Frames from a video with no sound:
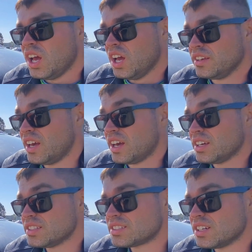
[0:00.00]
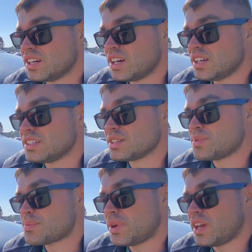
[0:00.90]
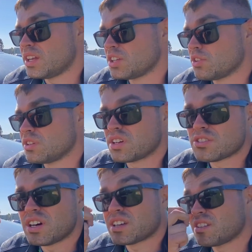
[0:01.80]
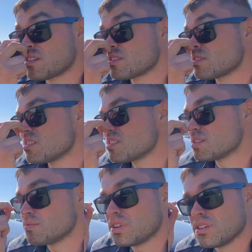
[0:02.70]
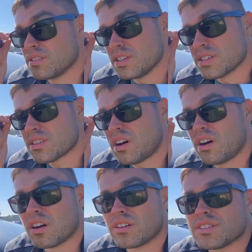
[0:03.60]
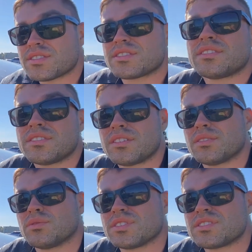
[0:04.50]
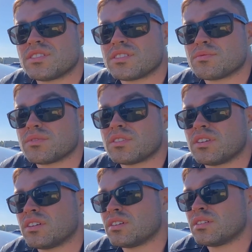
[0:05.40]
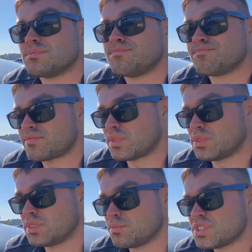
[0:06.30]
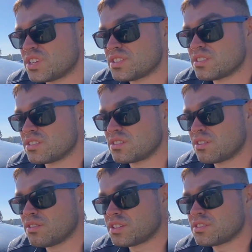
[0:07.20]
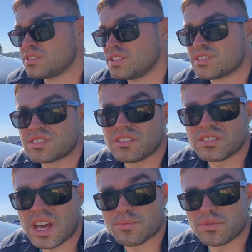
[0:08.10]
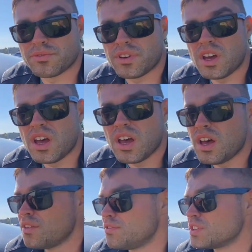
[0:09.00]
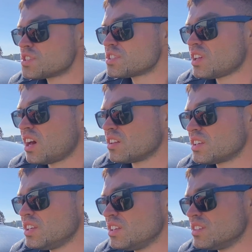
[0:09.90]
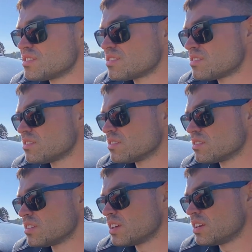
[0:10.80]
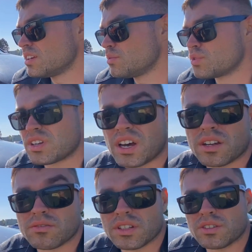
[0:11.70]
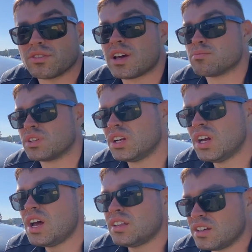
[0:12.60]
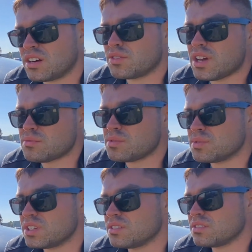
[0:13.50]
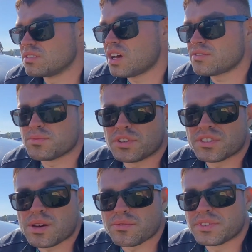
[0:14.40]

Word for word: yeah, it's a it's a big pain, you know, the electronic ignition system on these cars. When started, um, when Mercedes started going into these type of fish style keys, uh, they were not really reliable they are reliable but you, you have to be on top of